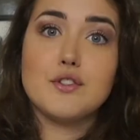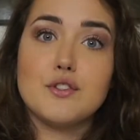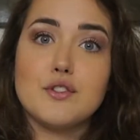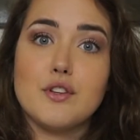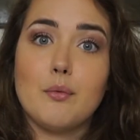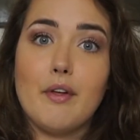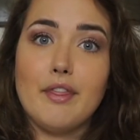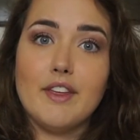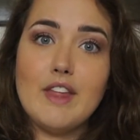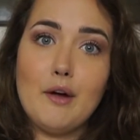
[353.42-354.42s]
So one
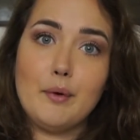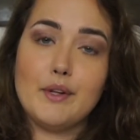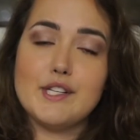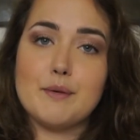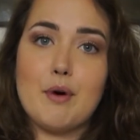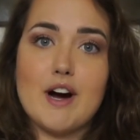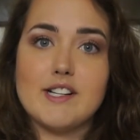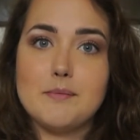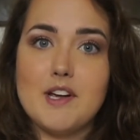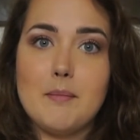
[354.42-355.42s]
thing that really
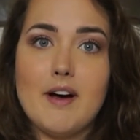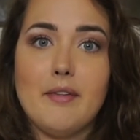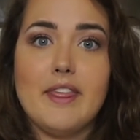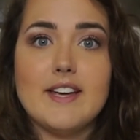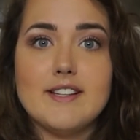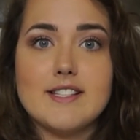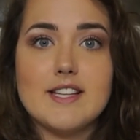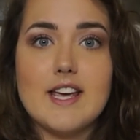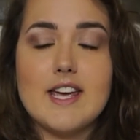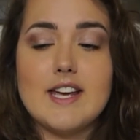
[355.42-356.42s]
surprised me about this
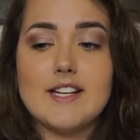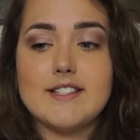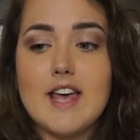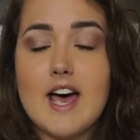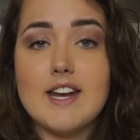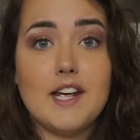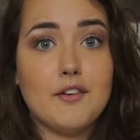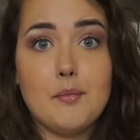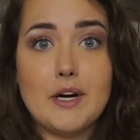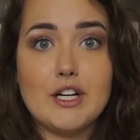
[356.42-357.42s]
is that
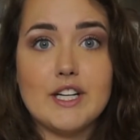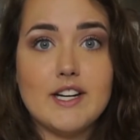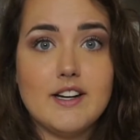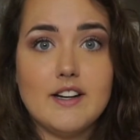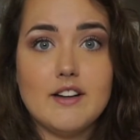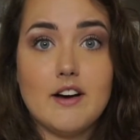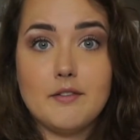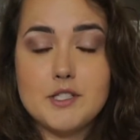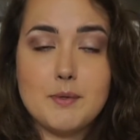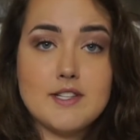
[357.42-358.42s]
Native American,
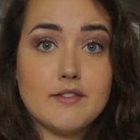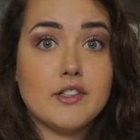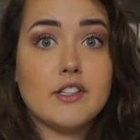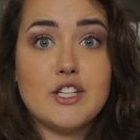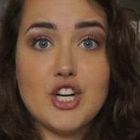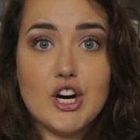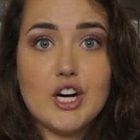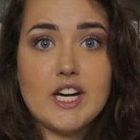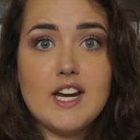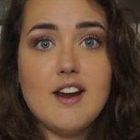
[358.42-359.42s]
specifically
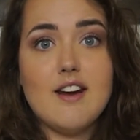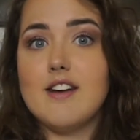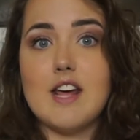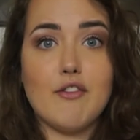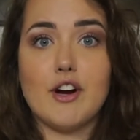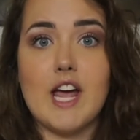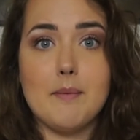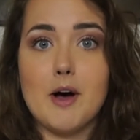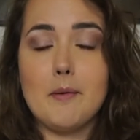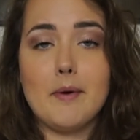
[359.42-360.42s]
Cherokee, never came
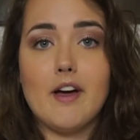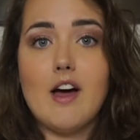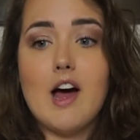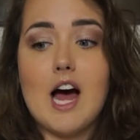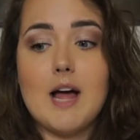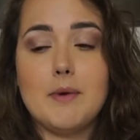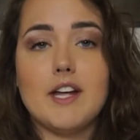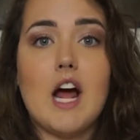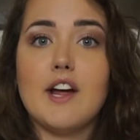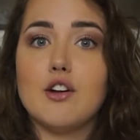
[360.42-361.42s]
up. I mean,
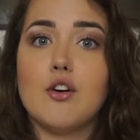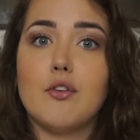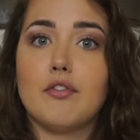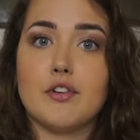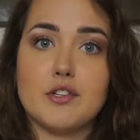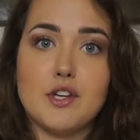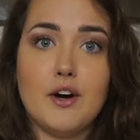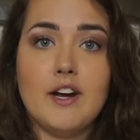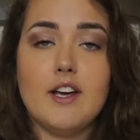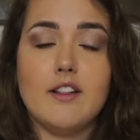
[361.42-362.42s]
I know for
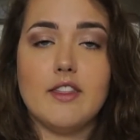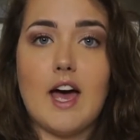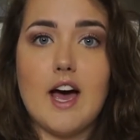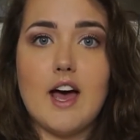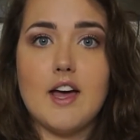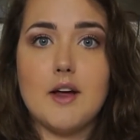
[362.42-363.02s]
certain that